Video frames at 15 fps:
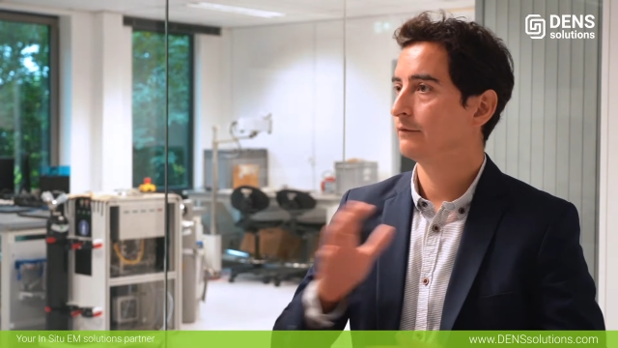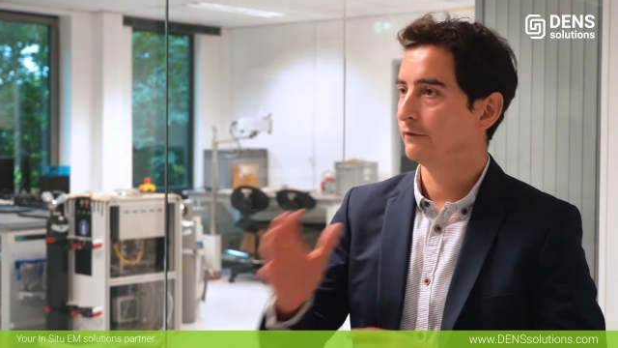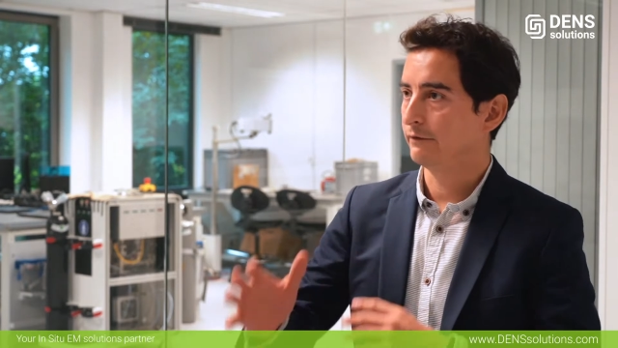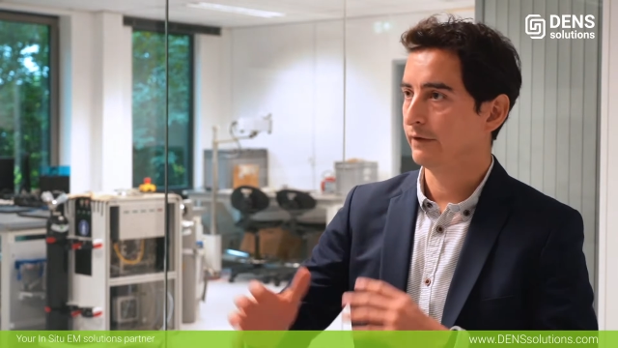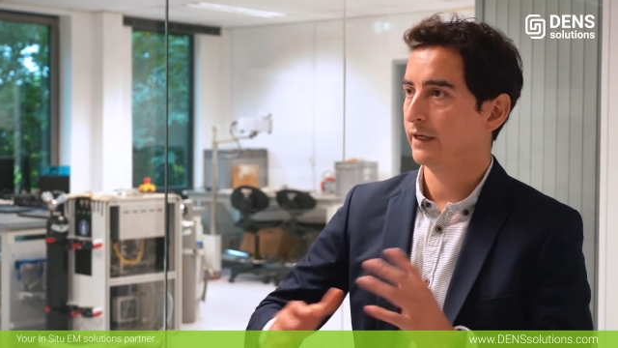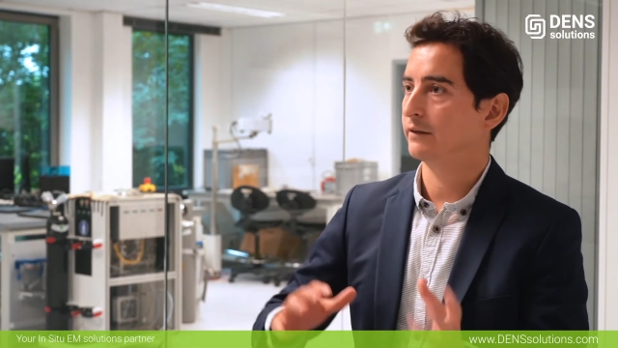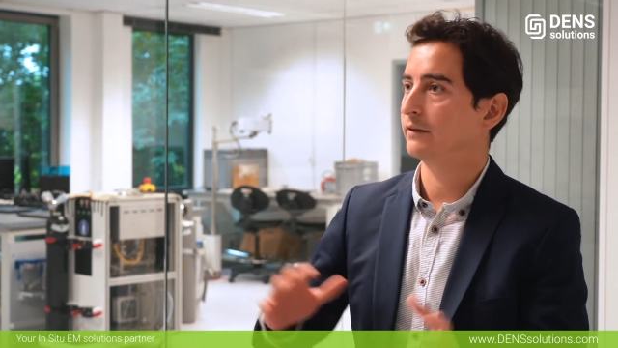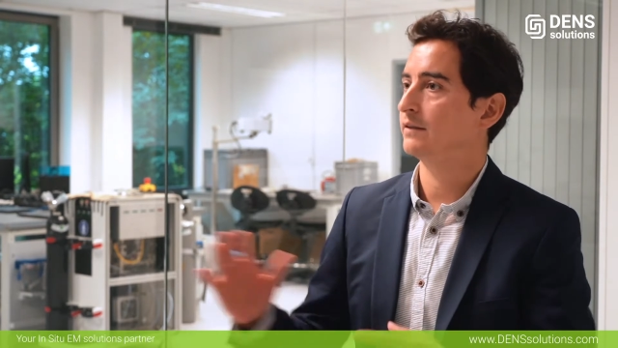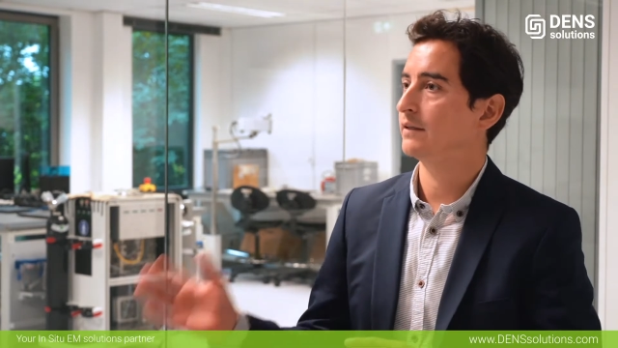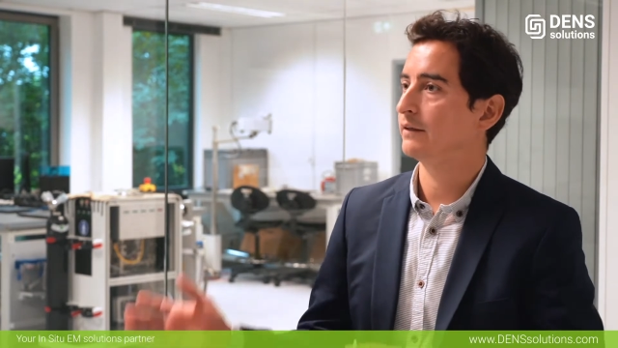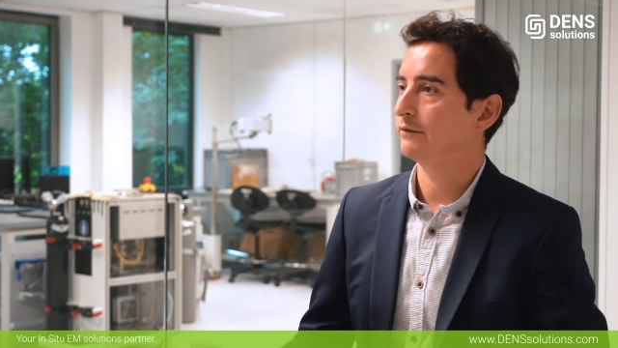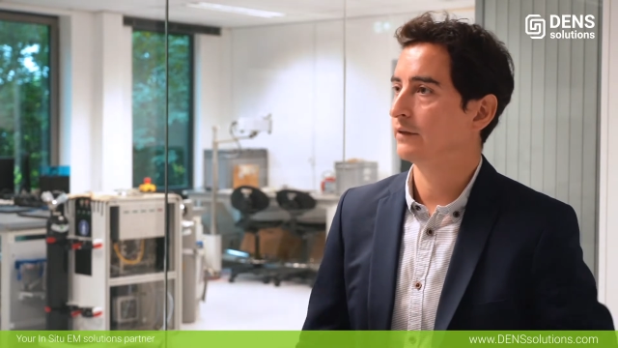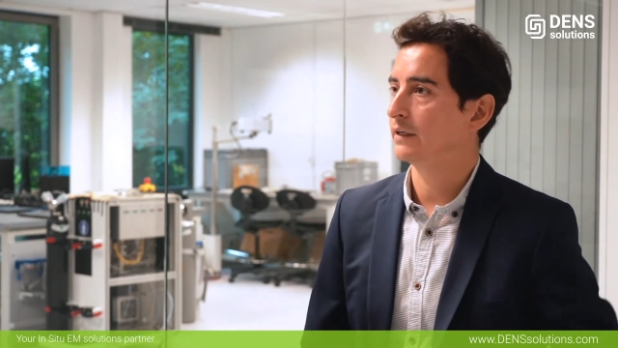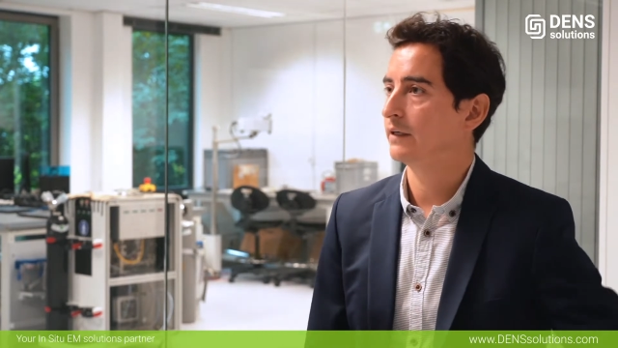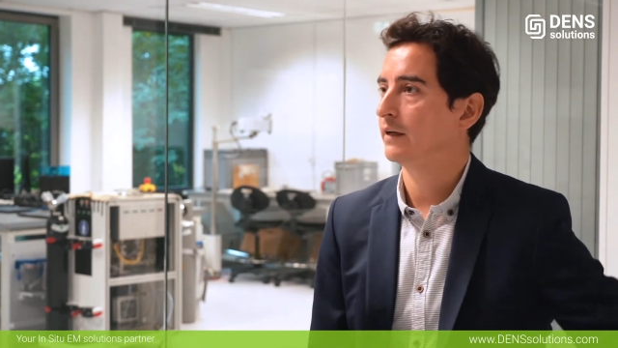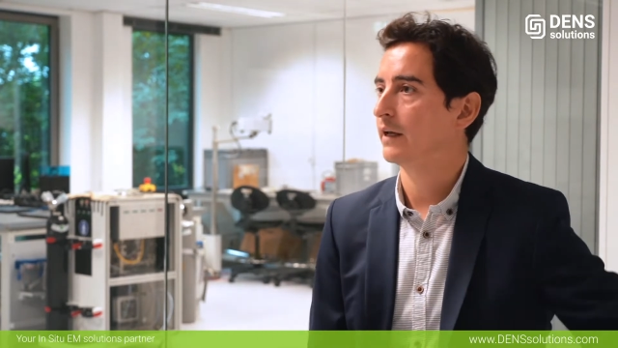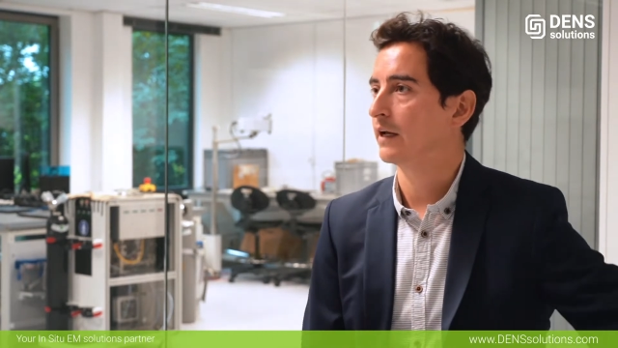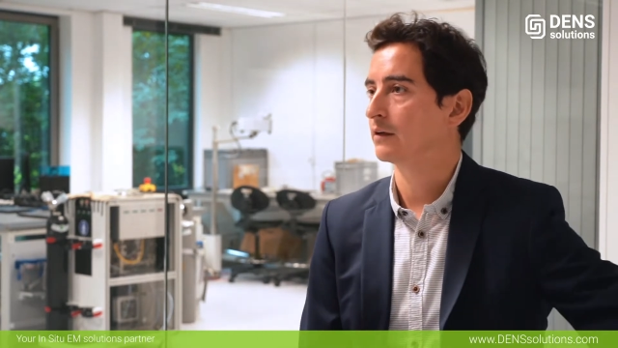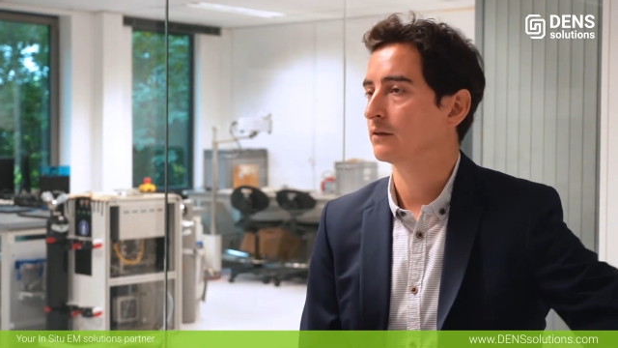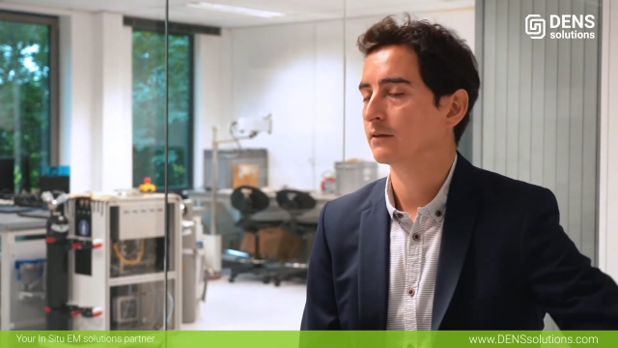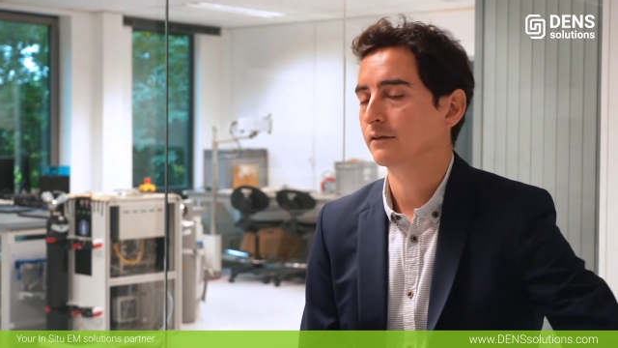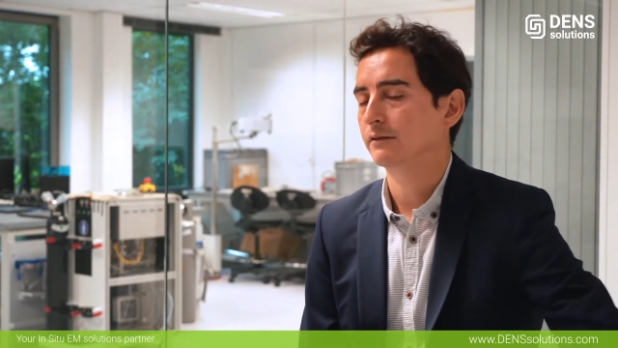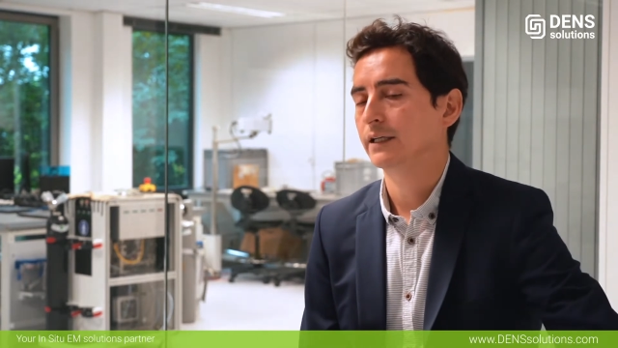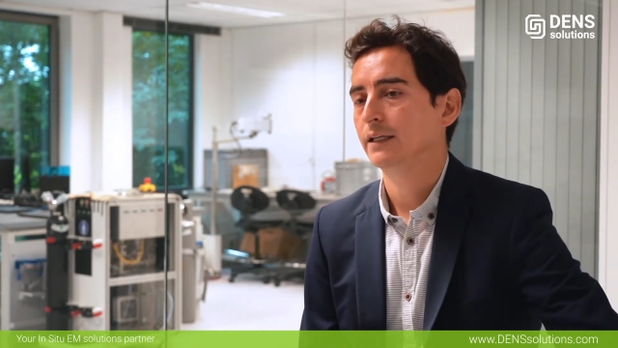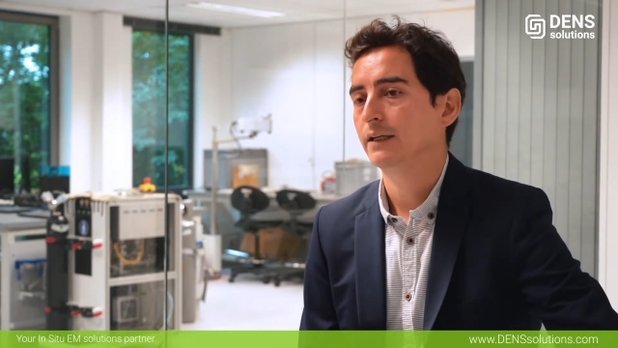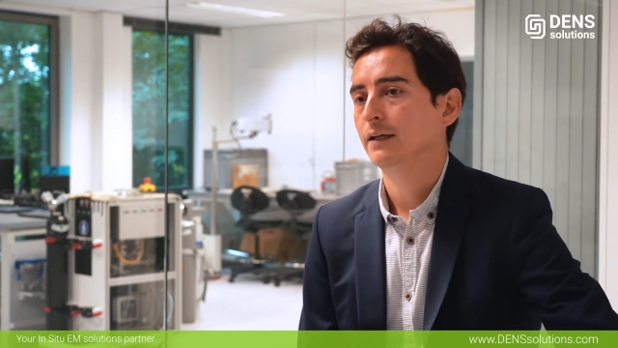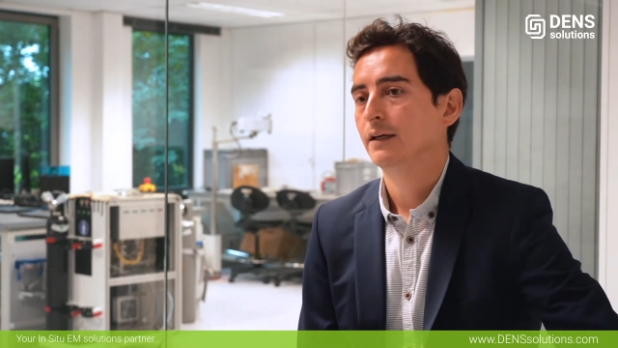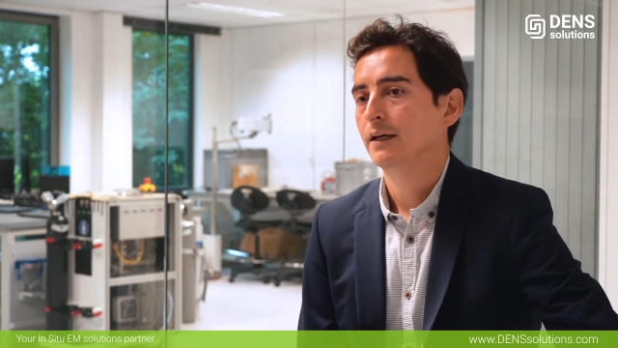various different angles, right?